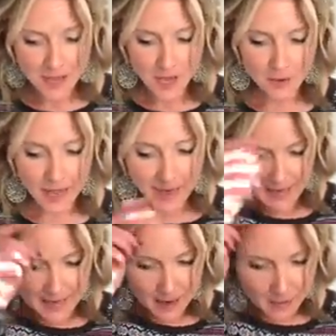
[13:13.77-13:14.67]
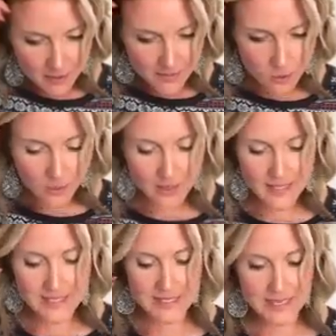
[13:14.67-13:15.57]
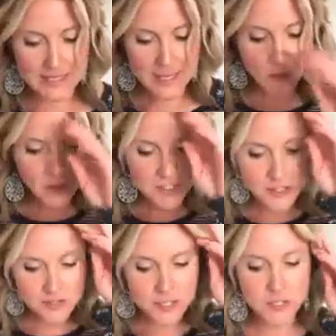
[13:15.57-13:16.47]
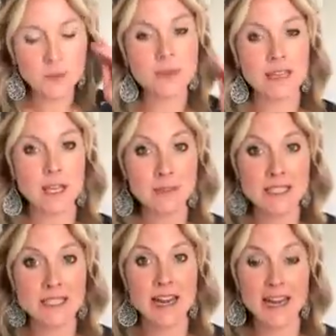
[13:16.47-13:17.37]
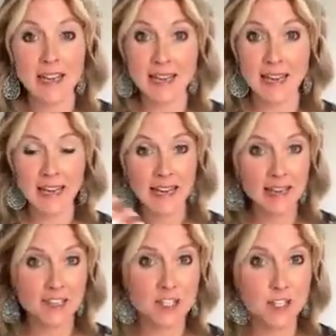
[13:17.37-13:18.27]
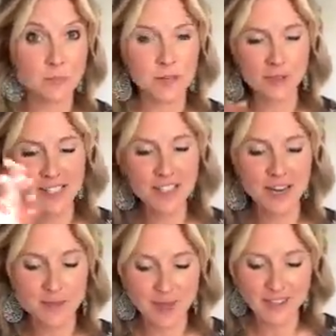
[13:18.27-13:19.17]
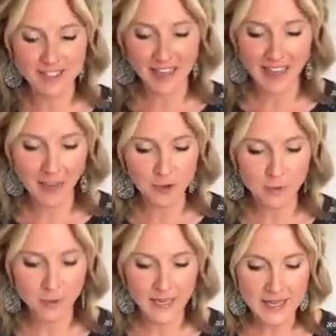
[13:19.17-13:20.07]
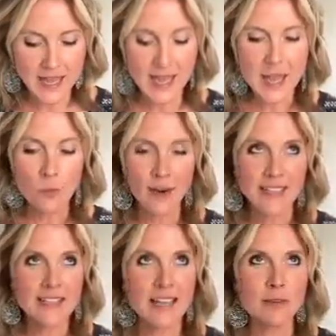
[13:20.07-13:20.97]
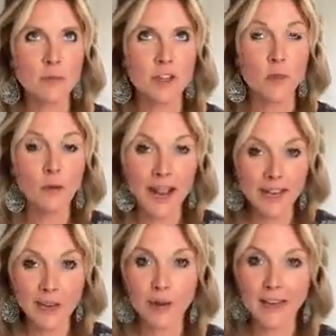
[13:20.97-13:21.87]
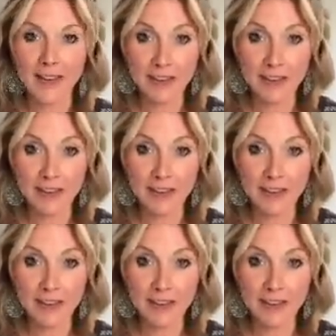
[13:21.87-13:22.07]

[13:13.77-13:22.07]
Okay, number 4 is this. I want you to keep it steady, and again, I kind of briefly talked about this on another point when I said when you're pregnant, what